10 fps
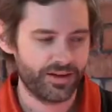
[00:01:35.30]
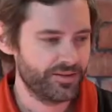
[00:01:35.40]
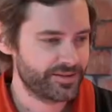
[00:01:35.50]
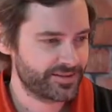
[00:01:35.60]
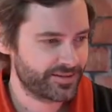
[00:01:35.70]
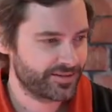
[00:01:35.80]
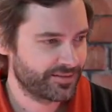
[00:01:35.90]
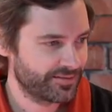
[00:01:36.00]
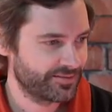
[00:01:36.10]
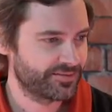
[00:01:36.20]
Now, this
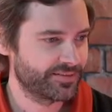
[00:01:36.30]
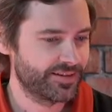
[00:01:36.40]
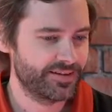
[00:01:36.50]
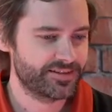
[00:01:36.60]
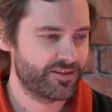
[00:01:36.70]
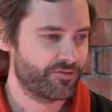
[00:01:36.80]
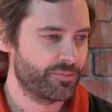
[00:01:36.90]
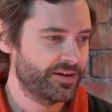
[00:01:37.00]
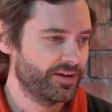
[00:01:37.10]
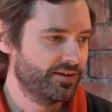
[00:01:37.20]
is giving
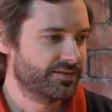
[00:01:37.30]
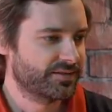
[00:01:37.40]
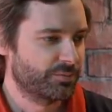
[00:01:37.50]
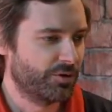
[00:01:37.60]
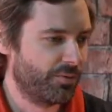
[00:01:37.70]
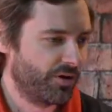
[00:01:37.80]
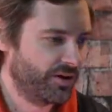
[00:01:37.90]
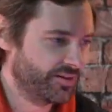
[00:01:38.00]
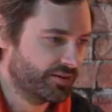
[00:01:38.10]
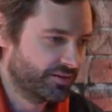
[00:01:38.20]
me some
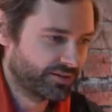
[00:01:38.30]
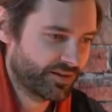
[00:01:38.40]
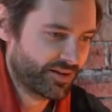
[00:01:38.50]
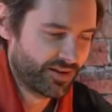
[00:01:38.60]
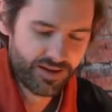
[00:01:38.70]
reminders